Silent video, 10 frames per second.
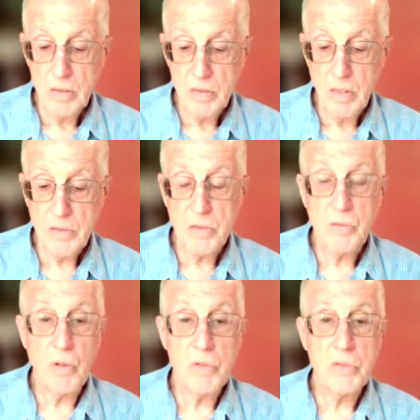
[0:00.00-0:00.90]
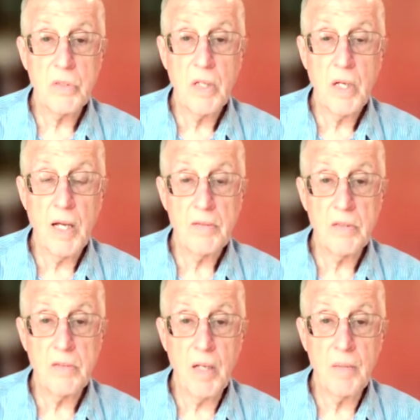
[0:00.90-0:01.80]
Testagrossa at the
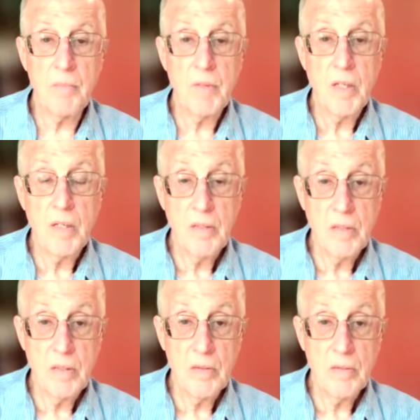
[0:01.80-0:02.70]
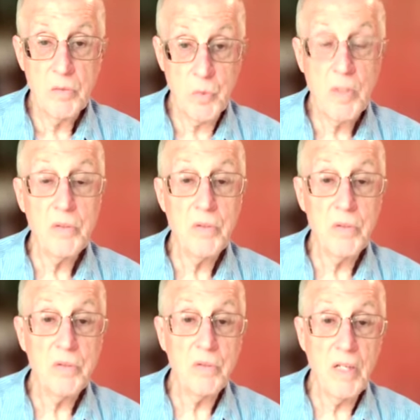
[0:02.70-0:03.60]
time, 22
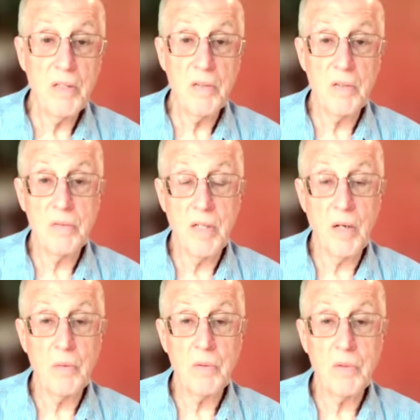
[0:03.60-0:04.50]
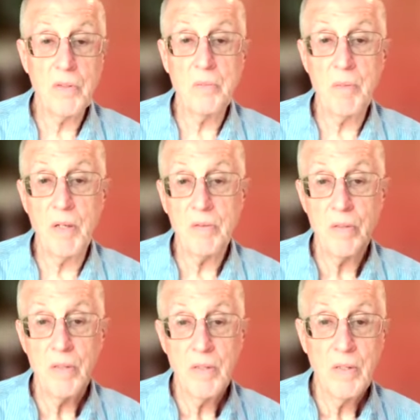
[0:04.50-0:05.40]
years later, now we're talking about
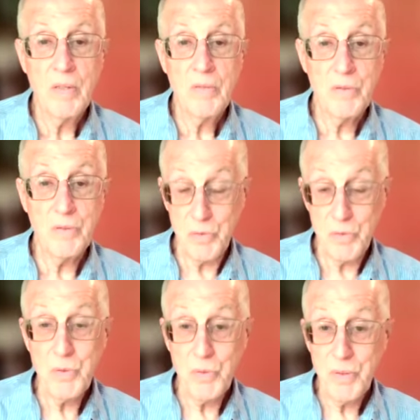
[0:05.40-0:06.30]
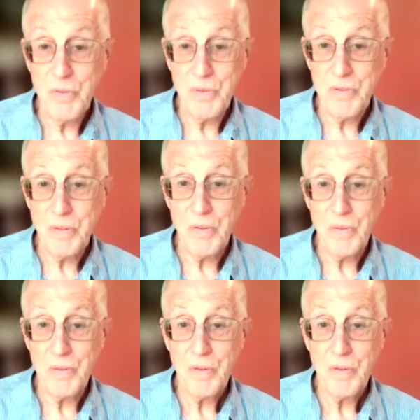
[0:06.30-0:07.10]
just 2 years ago,